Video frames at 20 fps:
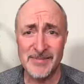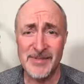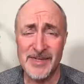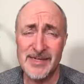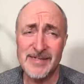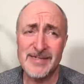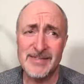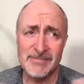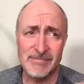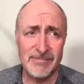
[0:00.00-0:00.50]
I mean,
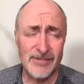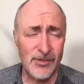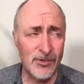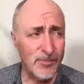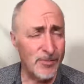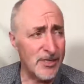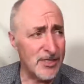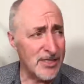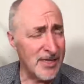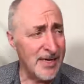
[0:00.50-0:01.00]
it's
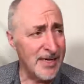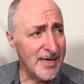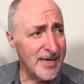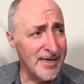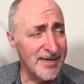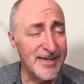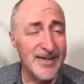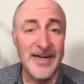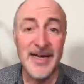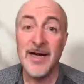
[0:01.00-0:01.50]
crude way of saying
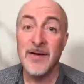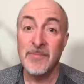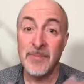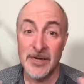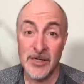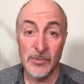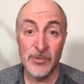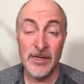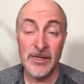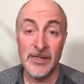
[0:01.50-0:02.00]
it, but
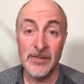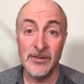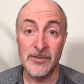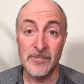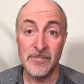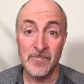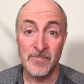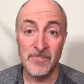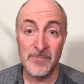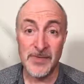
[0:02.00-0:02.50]
that's what I do.